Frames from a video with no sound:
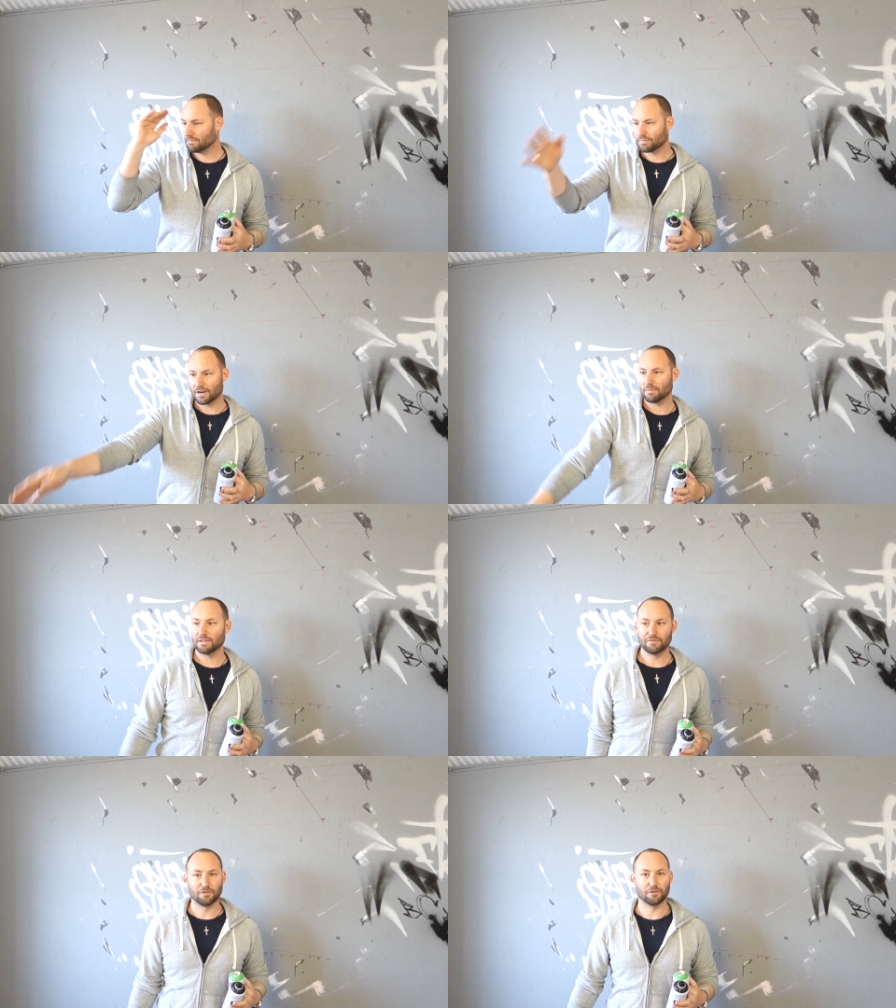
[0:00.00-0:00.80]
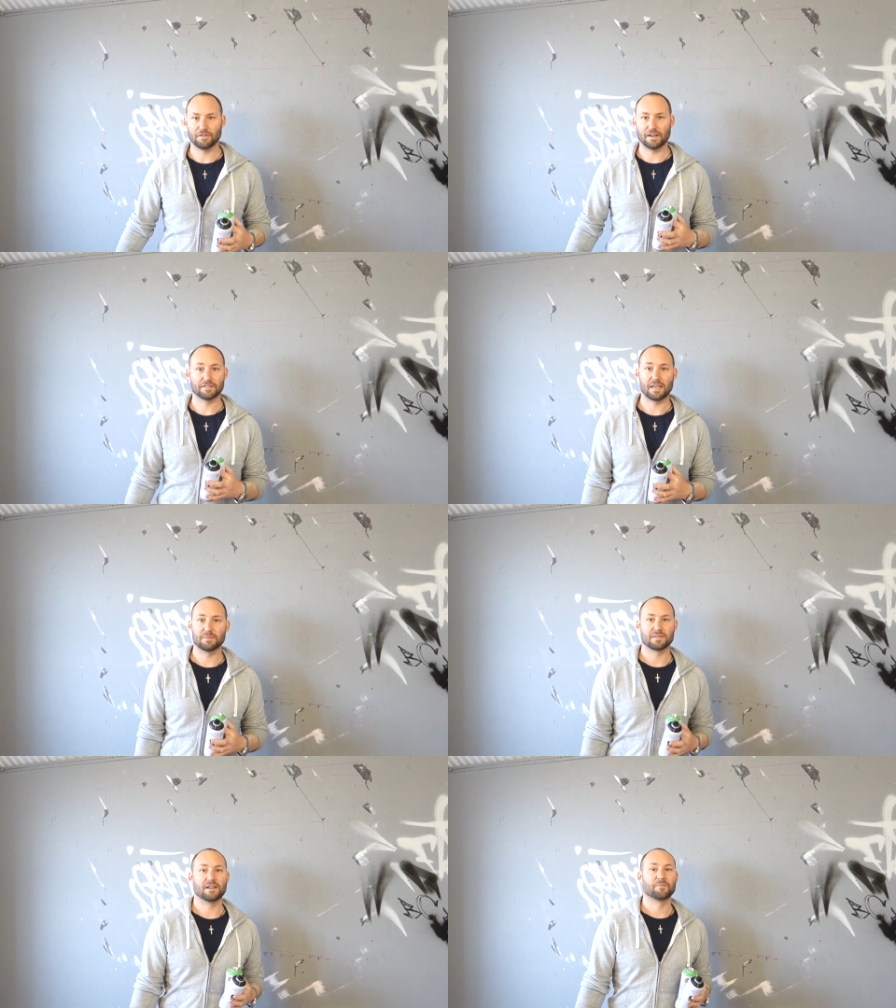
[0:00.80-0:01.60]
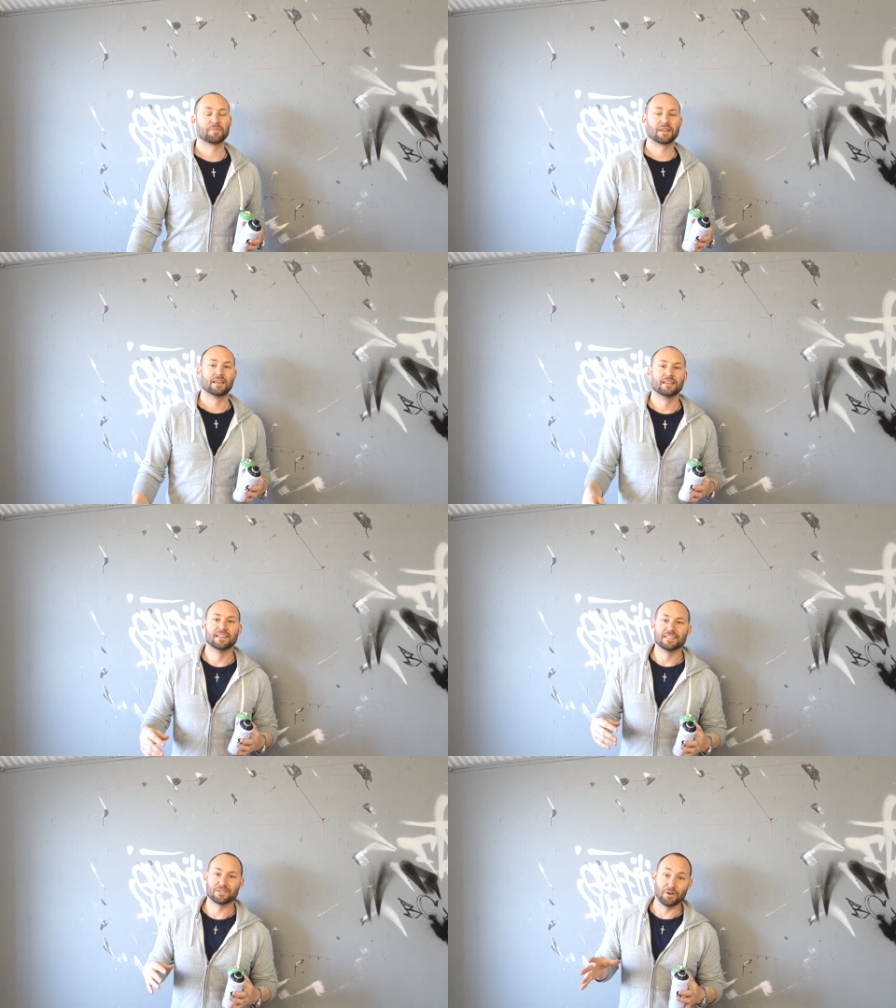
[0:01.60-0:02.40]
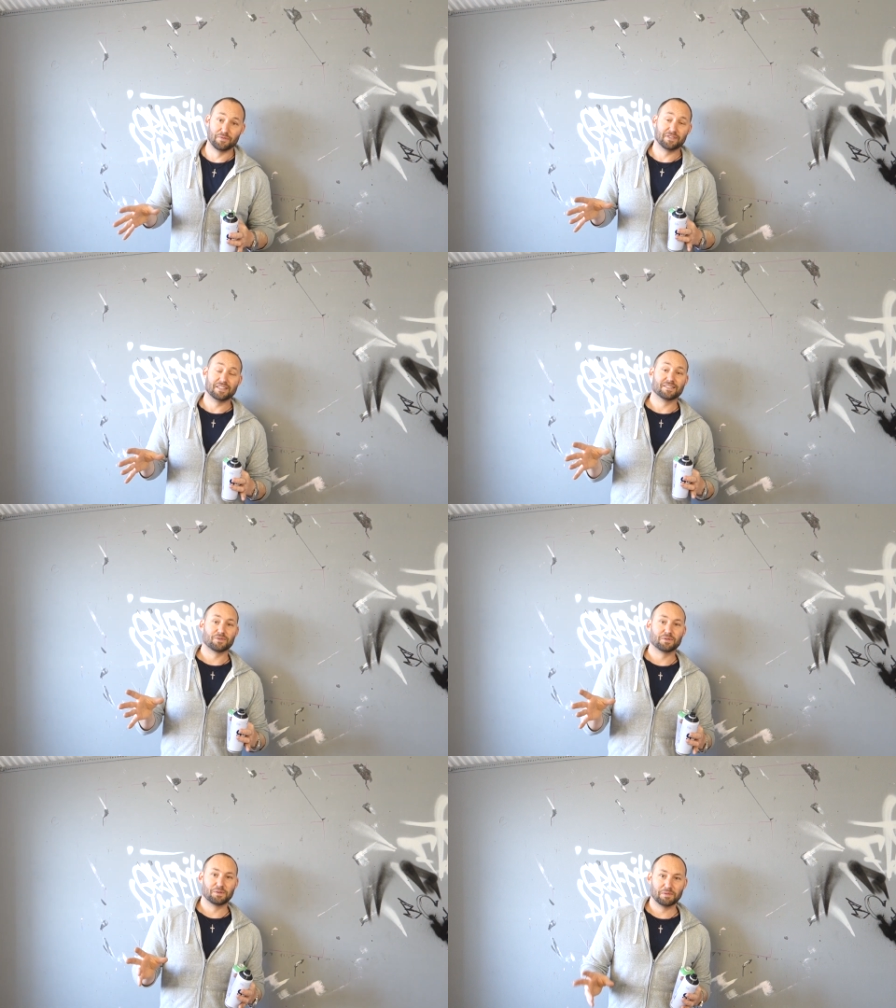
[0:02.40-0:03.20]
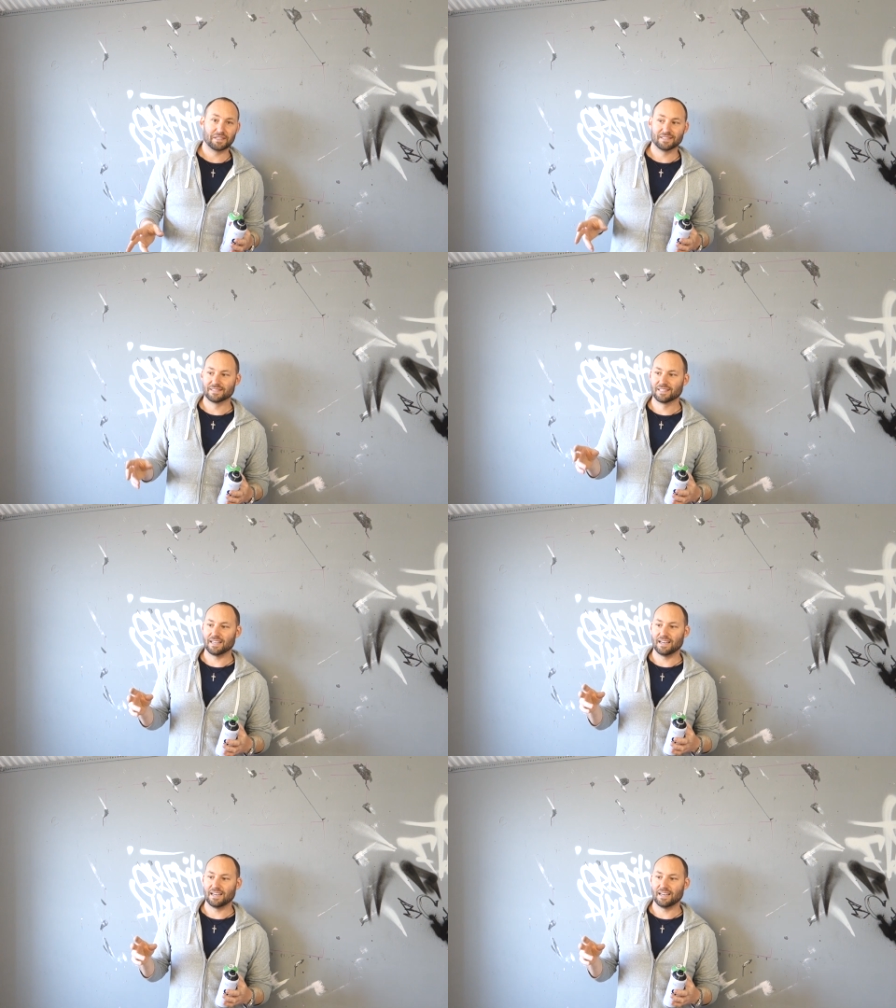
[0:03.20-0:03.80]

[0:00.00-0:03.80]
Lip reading: probably 4 or 5 times now, so hopefully this one will be good.